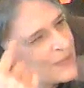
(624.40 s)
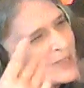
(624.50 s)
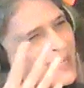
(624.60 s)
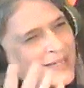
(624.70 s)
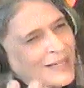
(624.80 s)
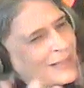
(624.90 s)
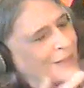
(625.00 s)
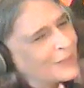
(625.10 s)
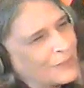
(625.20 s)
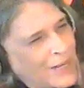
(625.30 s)
for like
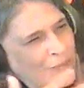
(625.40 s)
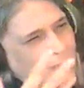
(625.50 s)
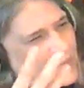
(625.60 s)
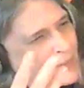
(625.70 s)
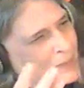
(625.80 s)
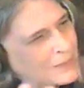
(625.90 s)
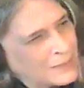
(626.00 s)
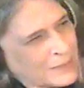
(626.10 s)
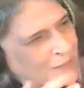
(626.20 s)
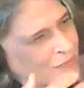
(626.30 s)
a
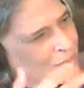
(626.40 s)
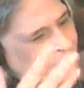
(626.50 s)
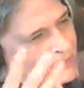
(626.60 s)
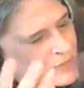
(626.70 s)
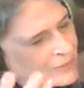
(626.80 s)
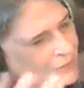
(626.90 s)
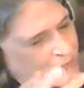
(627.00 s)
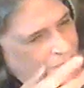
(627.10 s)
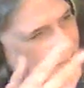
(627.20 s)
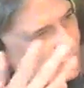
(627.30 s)
right-wing conservative
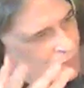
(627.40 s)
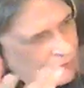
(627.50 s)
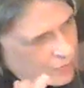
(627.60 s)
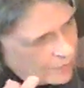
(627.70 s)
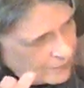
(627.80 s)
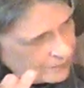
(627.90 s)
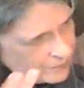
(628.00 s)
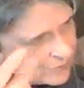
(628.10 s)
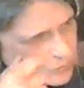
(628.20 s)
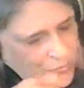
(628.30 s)
voter forum
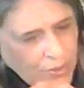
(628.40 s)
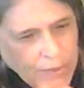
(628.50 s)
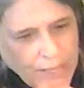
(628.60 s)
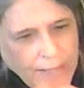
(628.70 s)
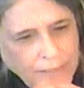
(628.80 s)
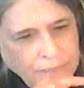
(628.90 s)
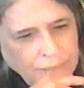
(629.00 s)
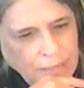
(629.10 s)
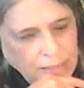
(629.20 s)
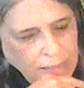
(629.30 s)
that was going on.
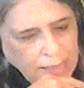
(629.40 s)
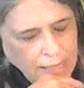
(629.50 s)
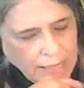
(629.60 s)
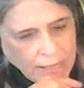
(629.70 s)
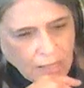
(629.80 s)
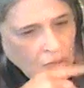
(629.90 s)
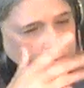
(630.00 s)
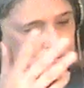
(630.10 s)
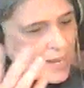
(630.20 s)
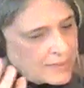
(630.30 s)
And it
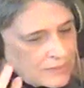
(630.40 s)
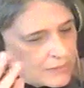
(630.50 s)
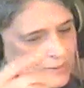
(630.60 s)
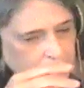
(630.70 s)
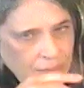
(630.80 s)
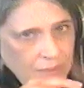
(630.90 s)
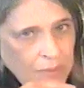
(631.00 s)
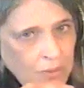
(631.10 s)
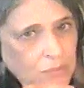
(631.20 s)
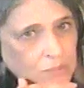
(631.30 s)
coincided with the
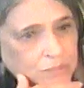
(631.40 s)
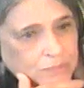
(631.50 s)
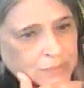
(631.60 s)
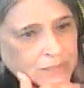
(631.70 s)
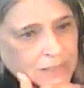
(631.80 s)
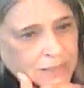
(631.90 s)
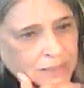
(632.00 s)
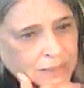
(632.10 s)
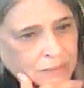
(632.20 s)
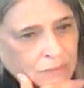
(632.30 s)
Pope
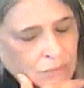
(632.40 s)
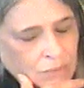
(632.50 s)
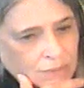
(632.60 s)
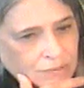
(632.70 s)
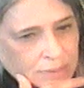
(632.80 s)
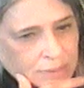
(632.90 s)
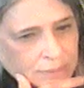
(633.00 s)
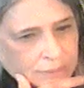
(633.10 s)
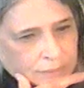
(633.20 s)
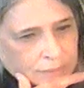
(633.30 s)
being in
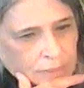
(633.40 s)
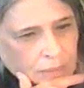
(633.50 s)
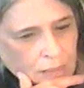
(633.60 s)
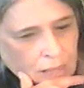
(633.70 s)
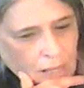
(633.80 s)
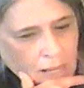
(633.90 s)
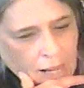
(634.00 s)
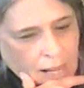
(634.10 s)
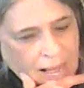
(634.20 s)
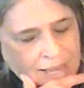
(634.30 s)
Washington.
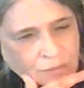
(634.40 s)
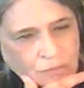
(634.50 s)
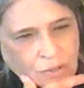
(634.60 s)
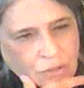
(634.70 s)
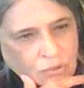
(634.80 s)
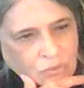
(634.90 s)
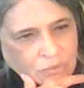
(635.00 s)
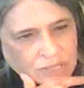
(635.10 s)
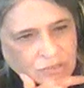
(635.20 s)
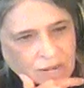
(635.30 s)
I don't know who
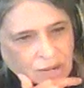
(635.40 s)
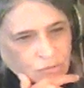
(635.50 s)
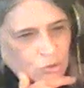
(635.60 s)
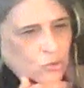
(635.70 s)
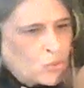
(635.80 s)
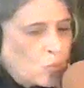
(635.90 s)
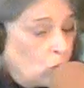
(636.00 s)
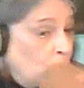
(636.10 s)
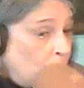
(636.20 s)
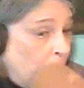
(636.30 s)
reached out to
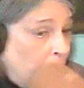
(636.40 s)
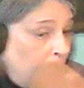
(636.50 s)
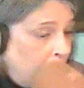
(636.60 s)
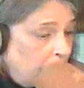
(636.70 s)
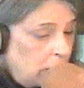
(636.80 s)
whom,